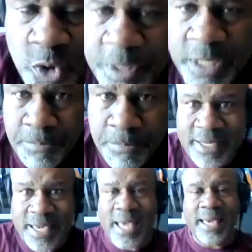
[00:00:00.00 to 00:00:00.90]
Not too
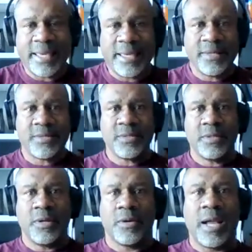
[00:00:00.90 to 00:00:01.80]
many big
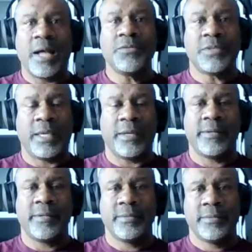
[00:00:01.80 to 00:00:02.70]
guys are
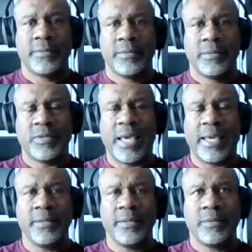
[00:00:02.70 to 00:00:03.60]
out there
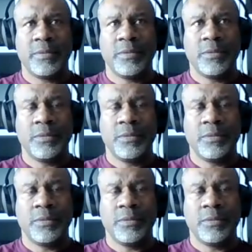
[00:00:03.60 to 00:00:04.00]
that